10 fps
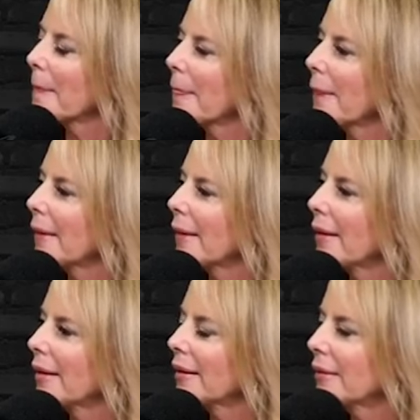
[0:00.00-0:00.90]

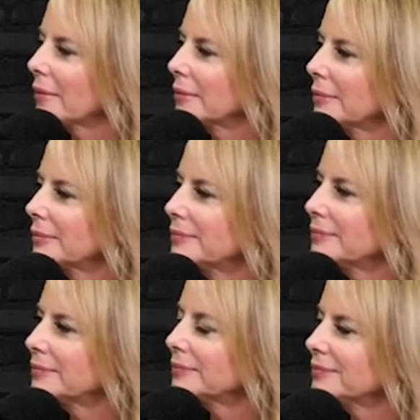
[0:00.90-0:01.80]

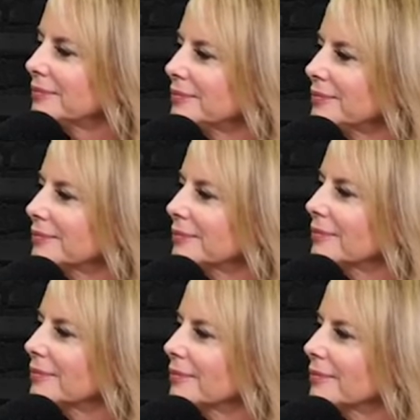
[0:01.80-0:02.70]

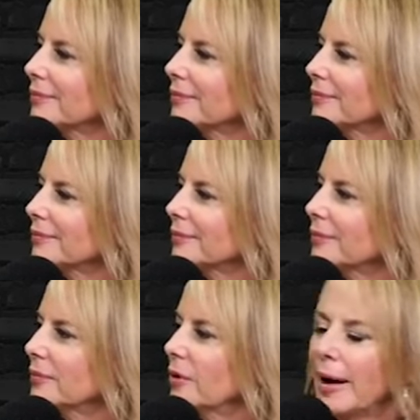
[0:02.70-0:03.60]

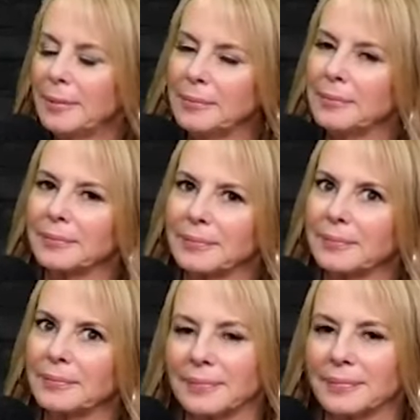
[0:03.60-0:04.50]

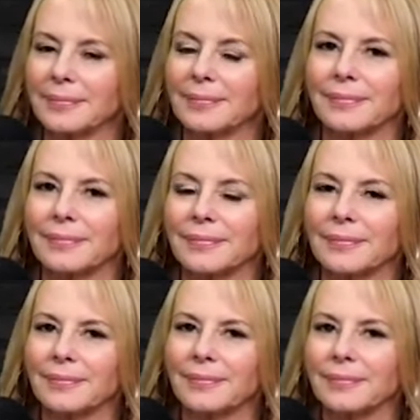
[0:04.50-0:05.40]

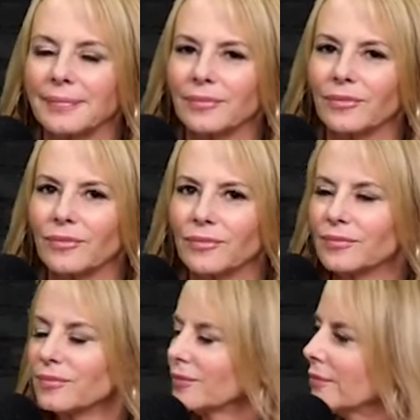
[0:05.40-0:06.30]

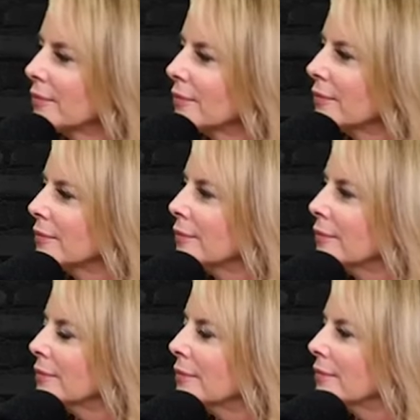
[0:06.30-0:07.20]

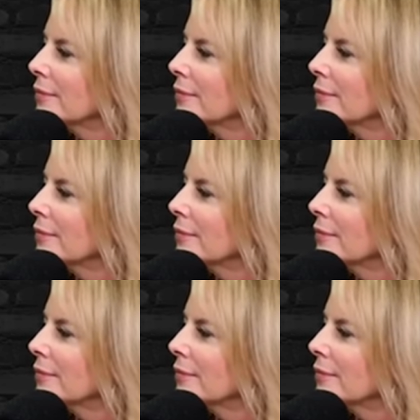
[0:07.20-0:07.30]
The person shown says nothing.